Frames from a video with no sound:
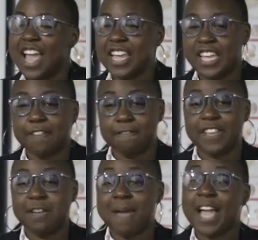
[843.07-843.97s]
and get
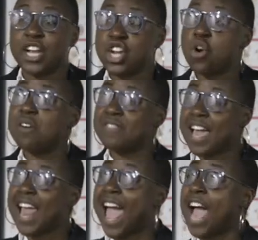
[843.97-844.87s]
feedback and know if
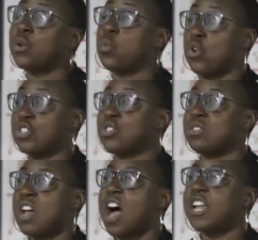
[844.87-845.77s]
that act works
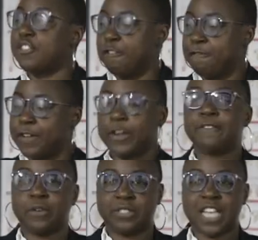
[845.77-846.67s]
or not the
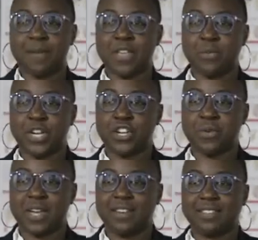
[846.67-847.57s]
very first time that we do
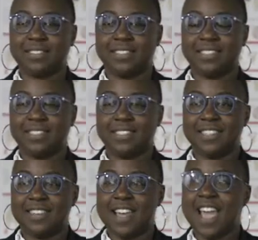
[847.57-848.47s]
it.
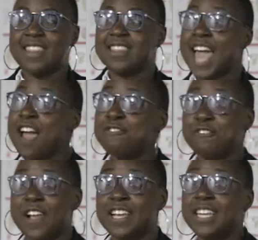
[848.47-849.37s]
And that,
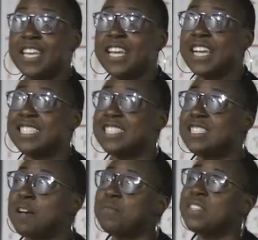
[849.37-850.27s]
frankly, is
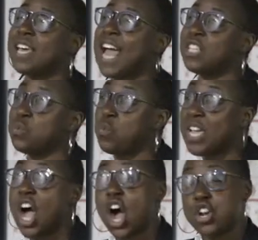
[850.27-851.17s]
something that as
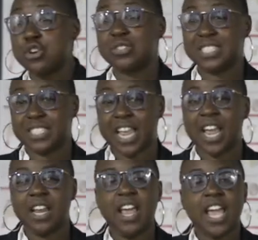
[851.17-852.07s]
we
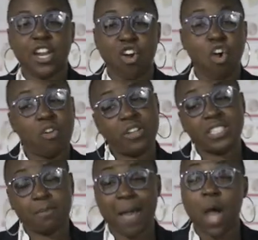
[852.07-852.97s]
understand and harness
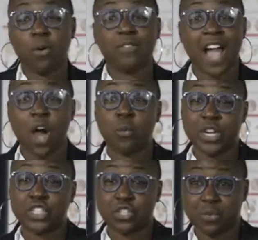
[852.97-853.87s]
the power of how
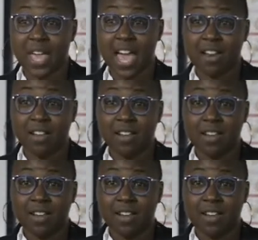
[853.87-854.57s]
we do that,